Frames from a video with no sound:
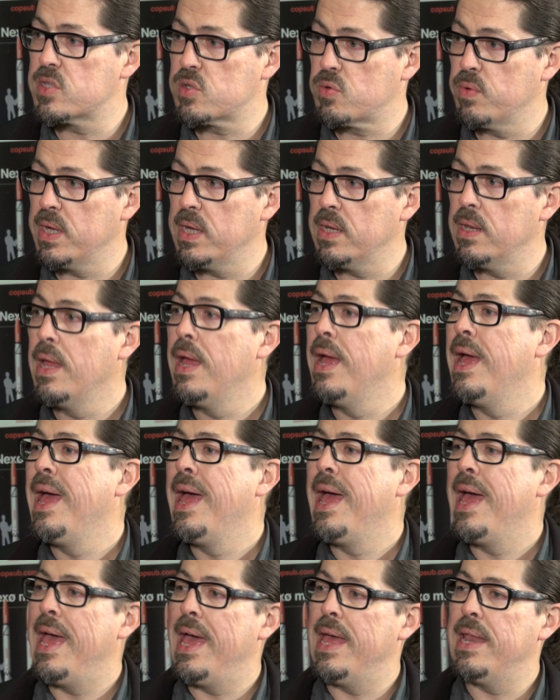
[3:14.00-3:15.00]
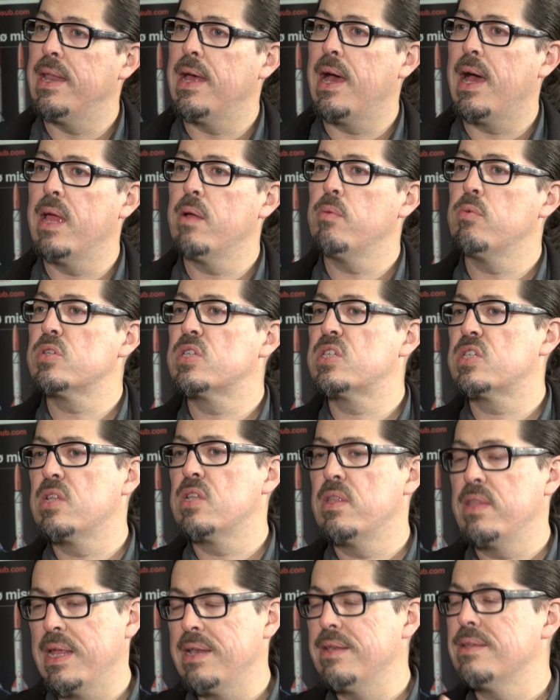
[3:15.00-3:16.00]
screen, and I was
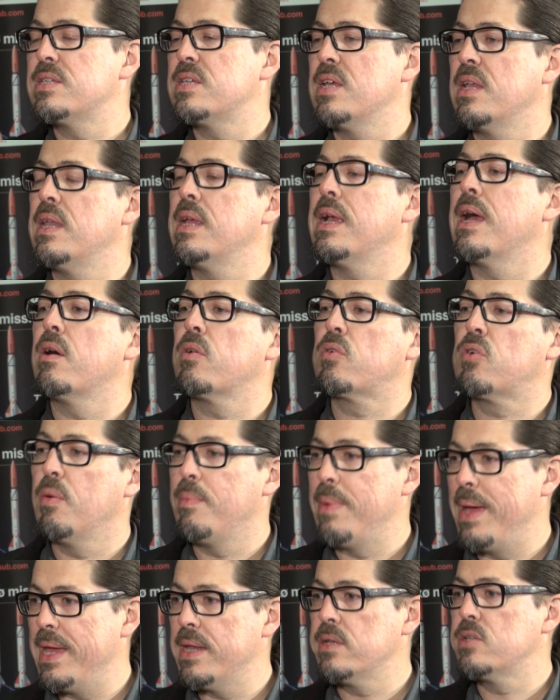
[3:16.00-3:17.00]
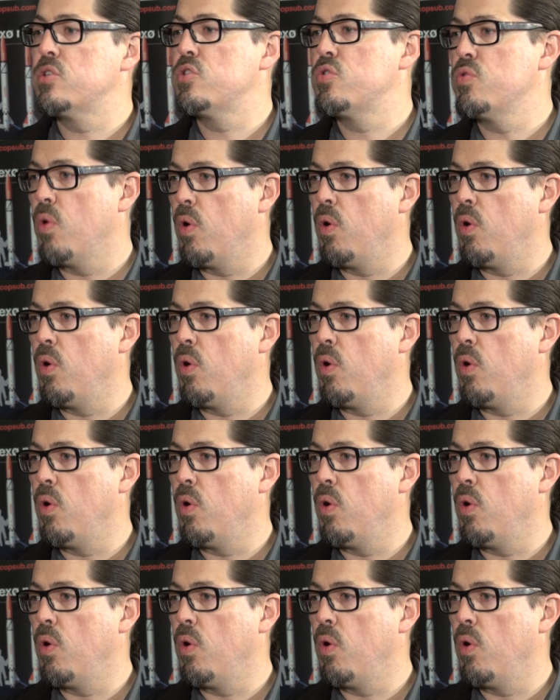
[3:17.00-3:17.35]
then sending out commands to